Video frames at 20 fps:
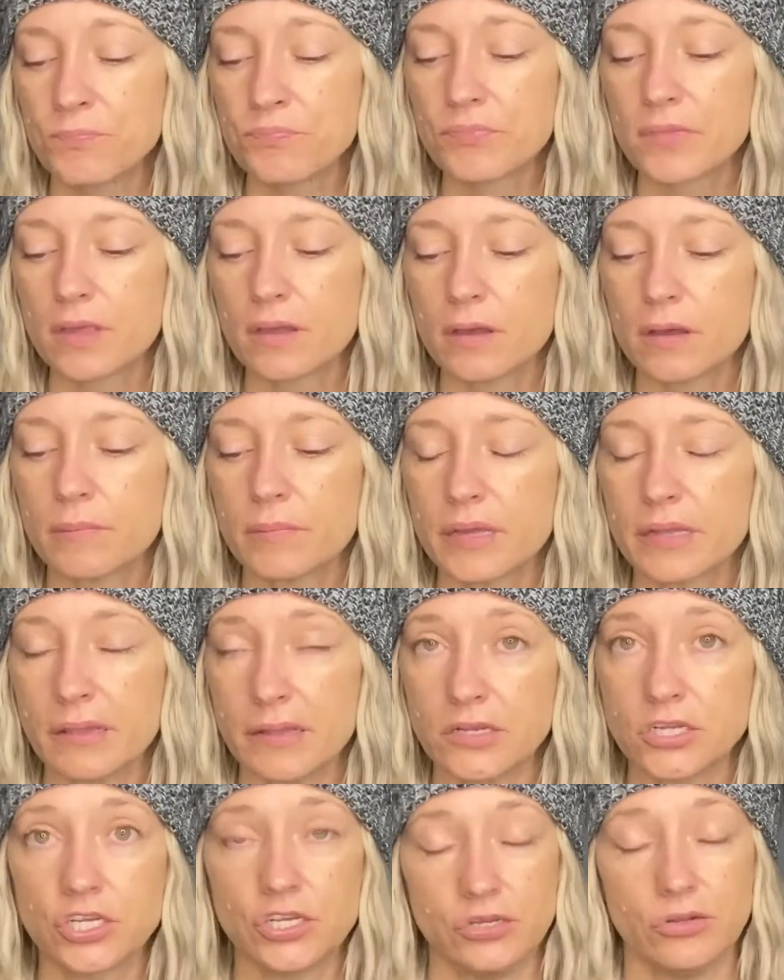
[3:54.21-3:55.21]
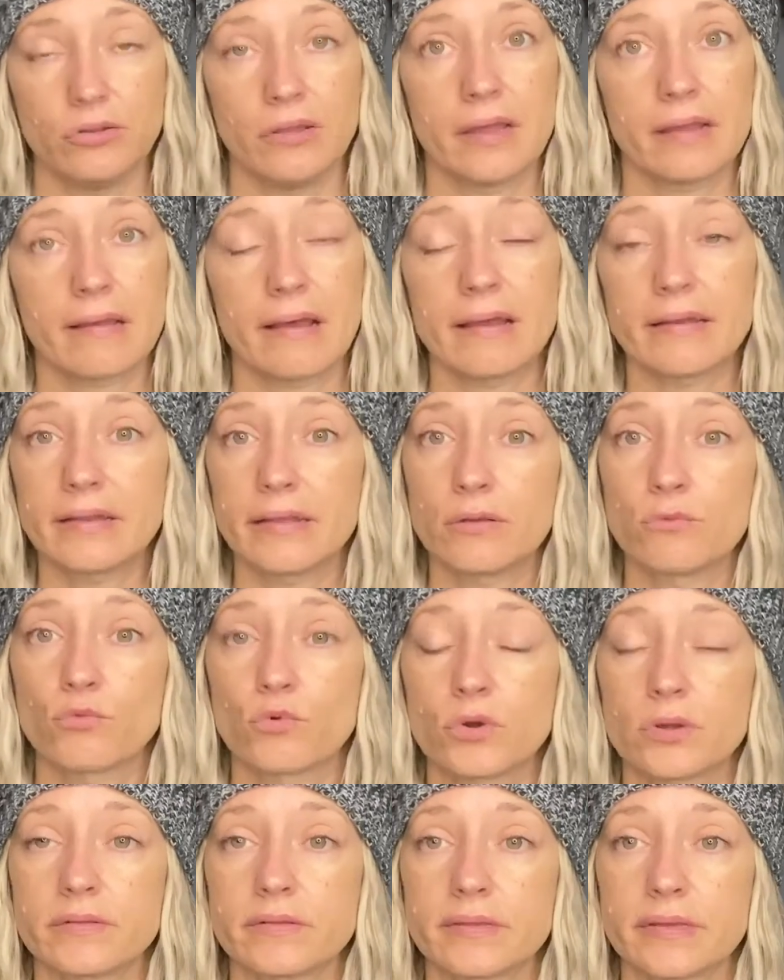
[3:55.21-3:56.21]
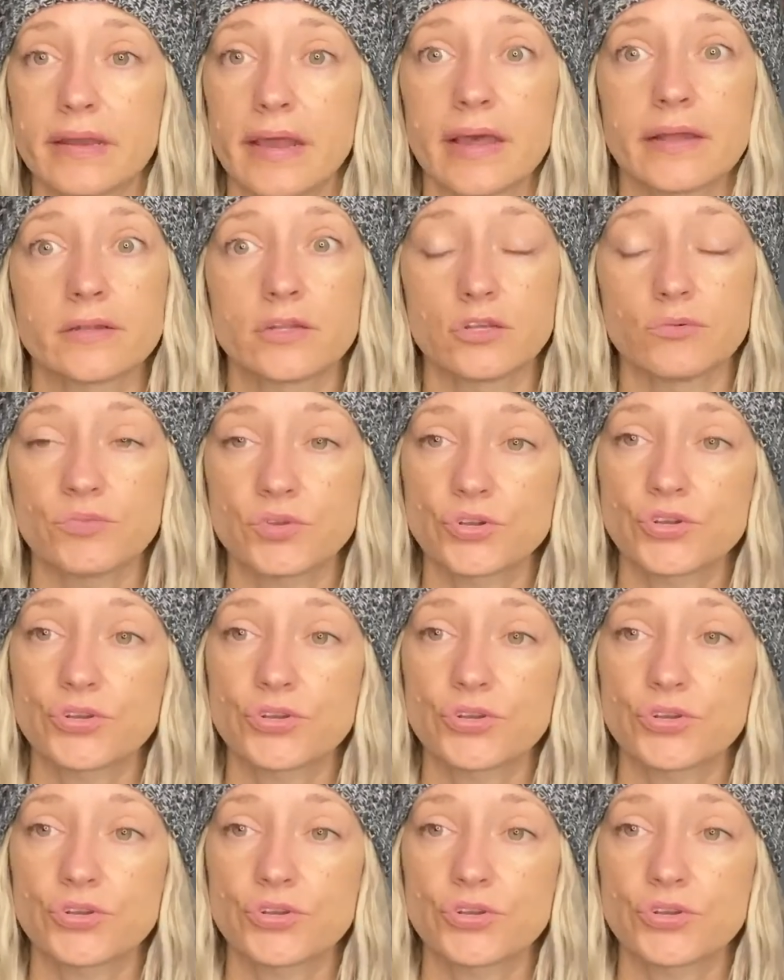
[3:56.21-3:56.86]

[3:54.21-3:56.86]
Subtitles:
unless you do like I did once and add too much